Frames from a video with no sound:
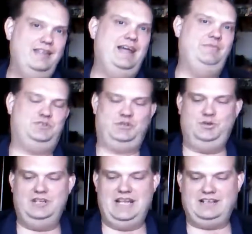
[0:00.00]

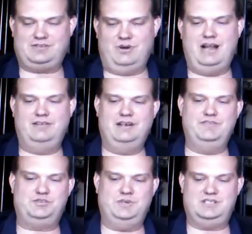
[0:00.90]
to the next round of
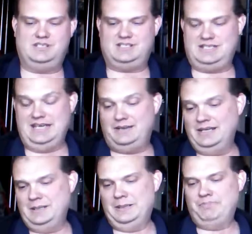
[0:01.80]
the Sweet 16,
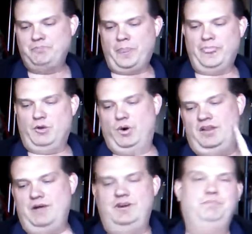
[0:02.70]
where
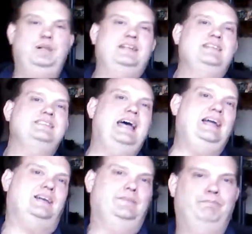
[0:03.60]
they would have played
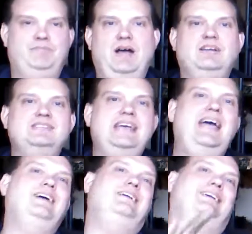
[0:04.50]
Gonzaga. Now,
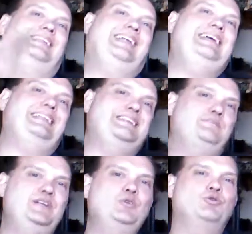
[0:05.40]
Gonzaga lately has
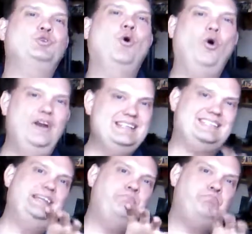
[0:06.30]
been
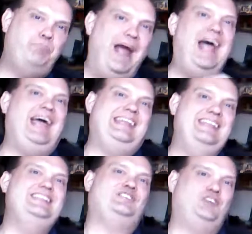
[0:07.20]
notoriously bad in the